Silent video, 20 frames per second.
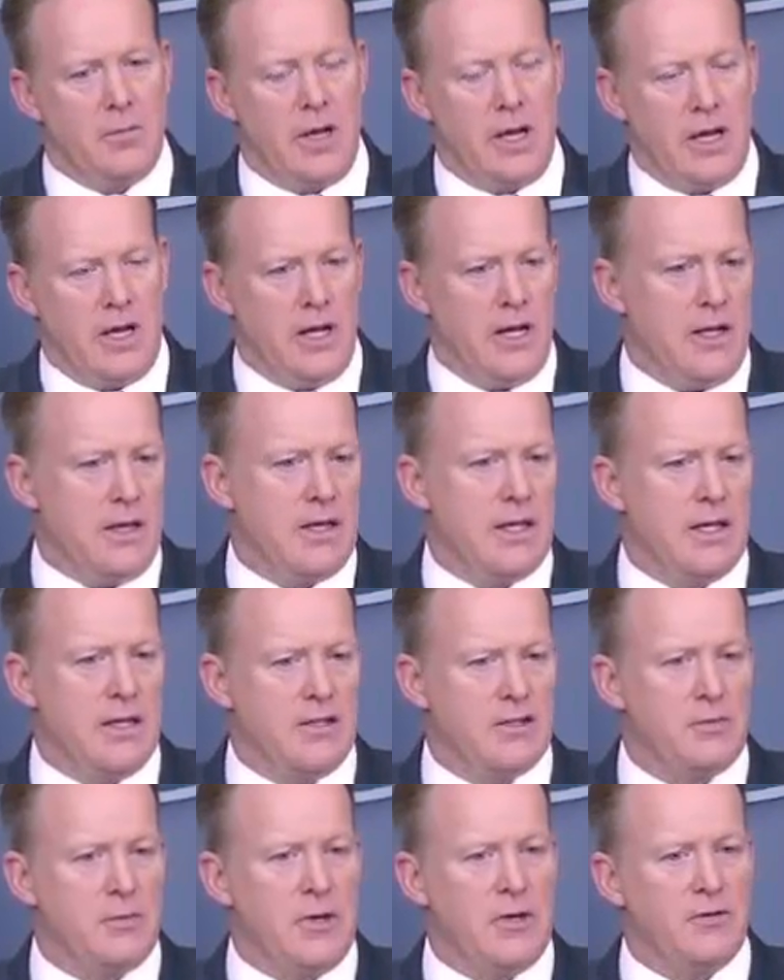And I think
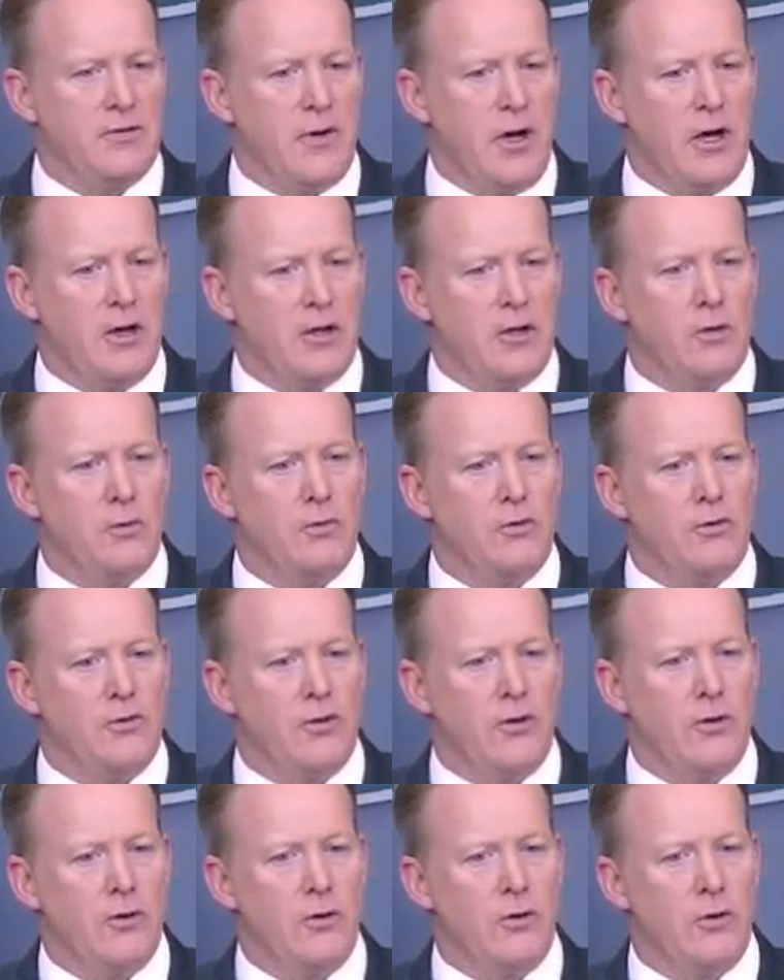it speaks volumes
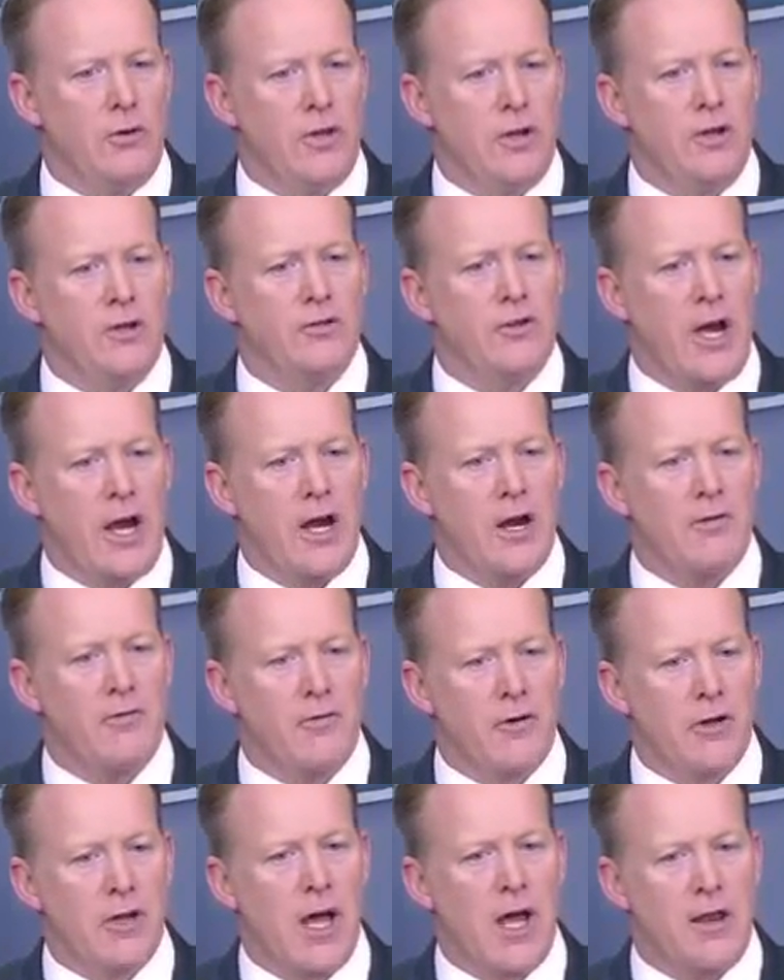to the desire
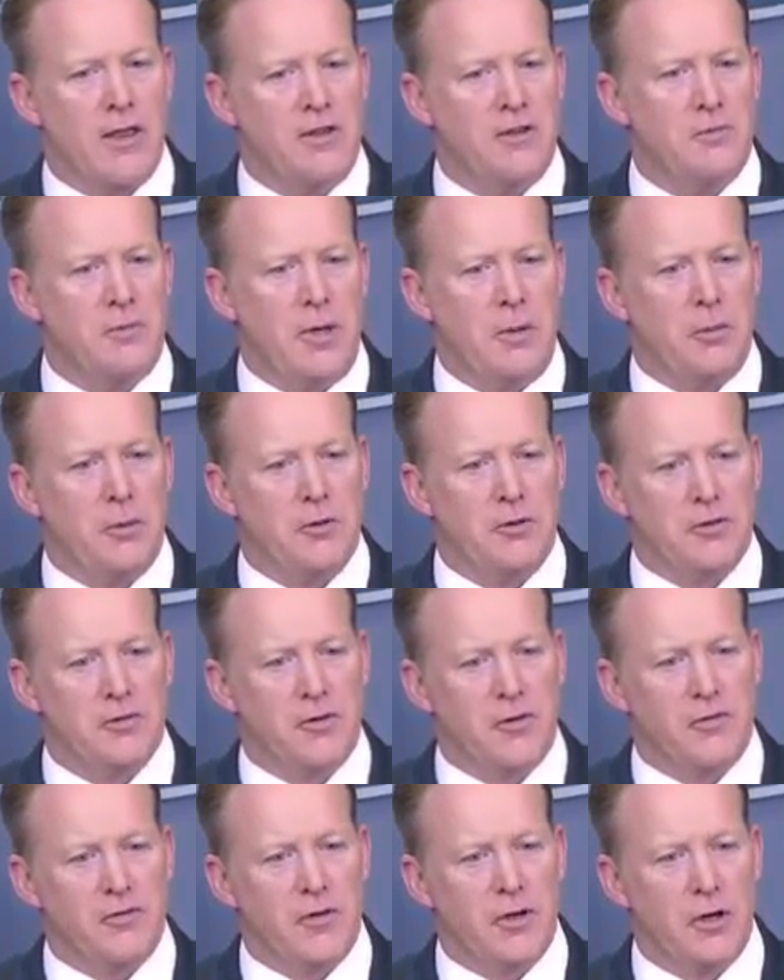for a lot of these people to
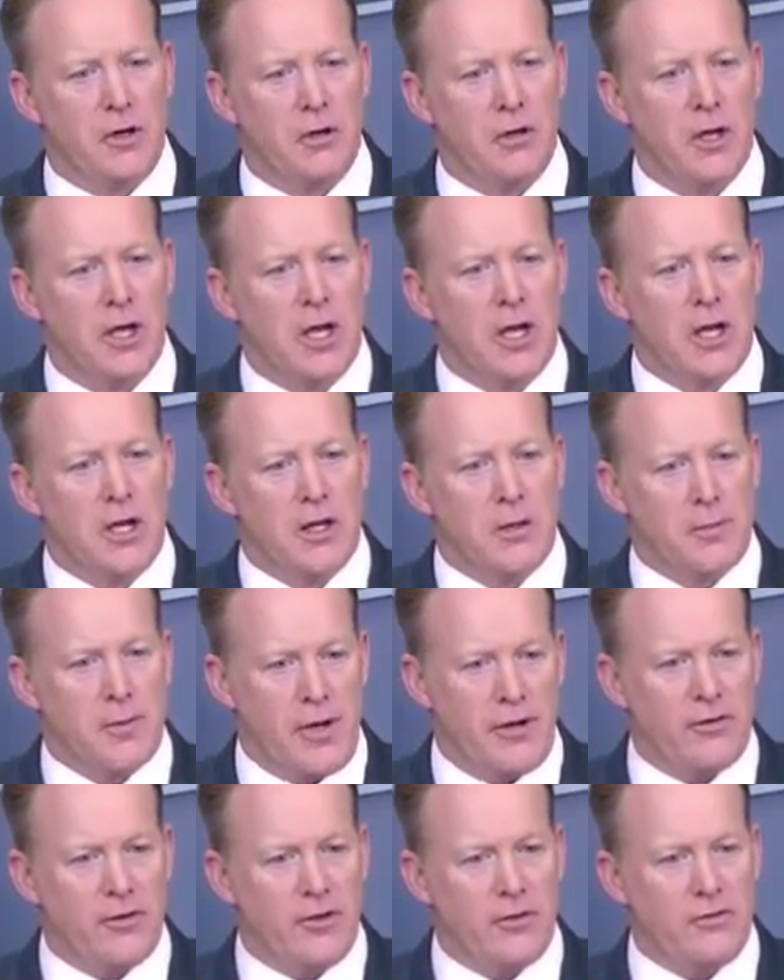fulfill the
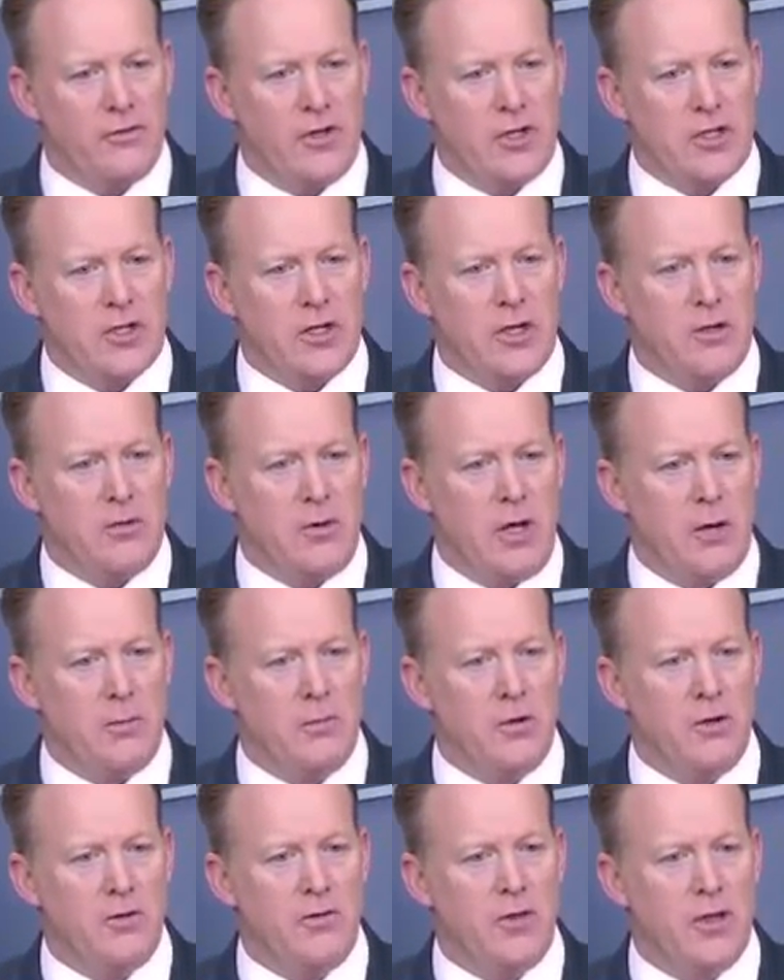president's vision and
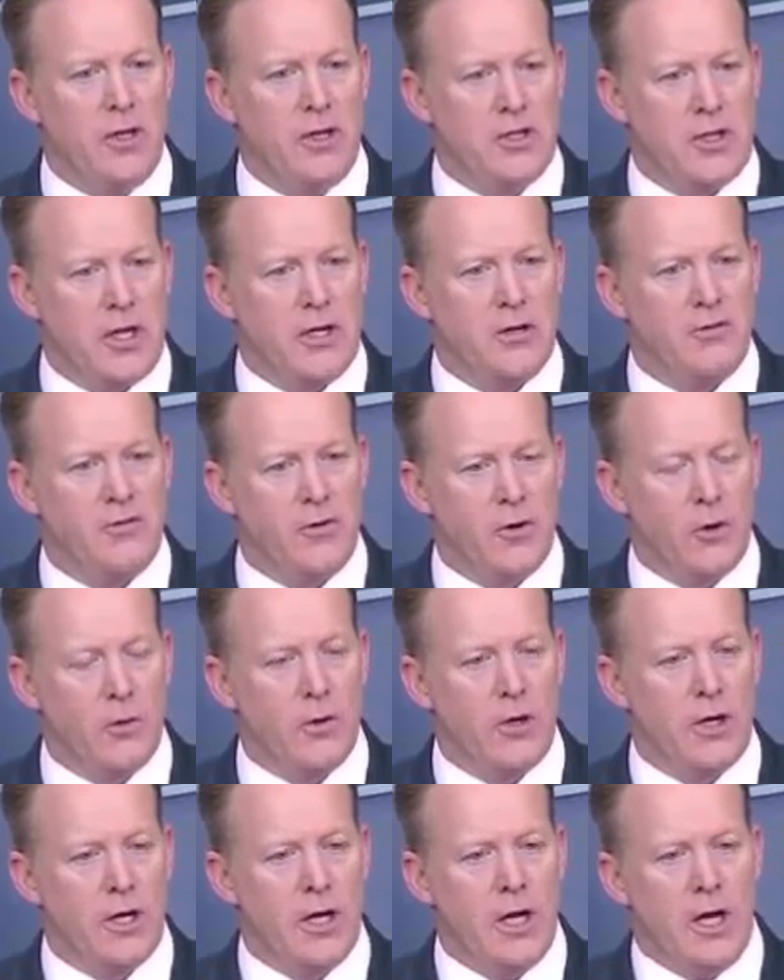move agenda
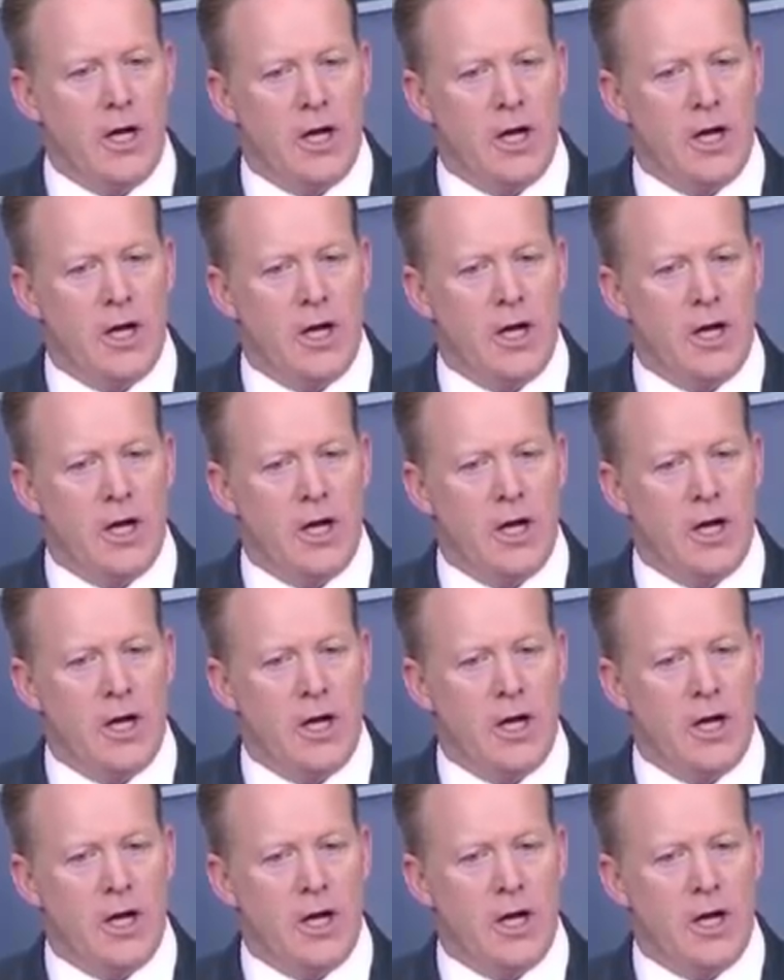forward,